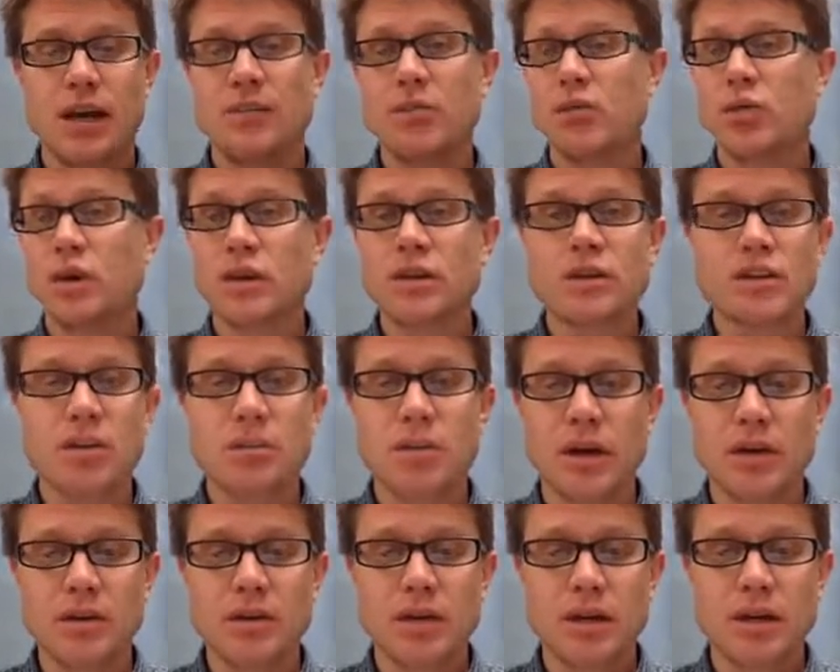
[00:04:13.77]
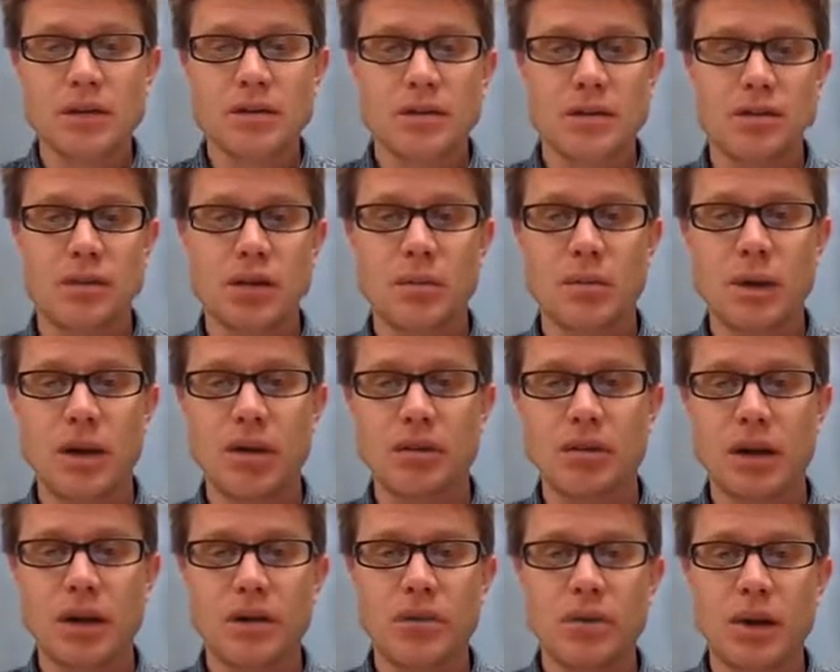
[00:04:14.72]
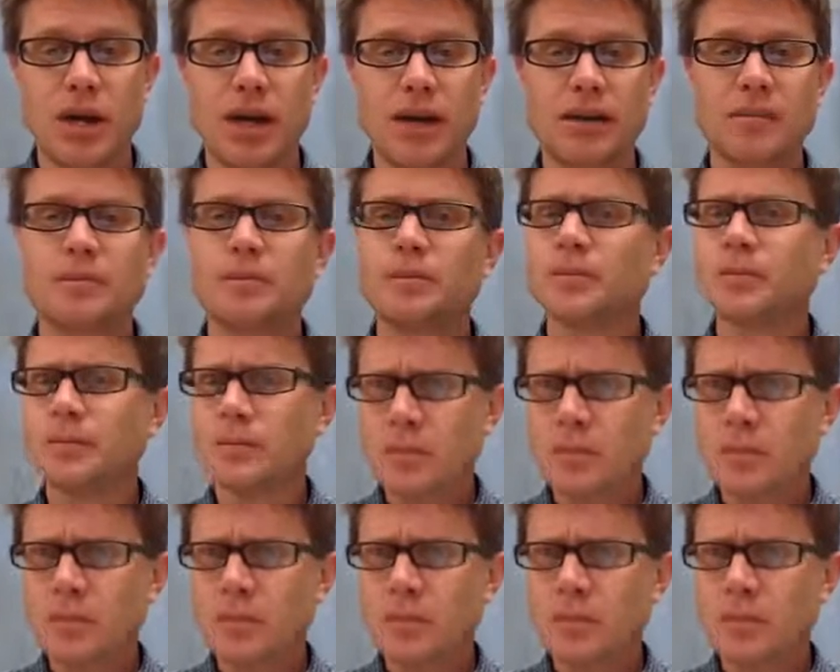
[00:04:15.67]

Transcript: What are some other things that jump out right away?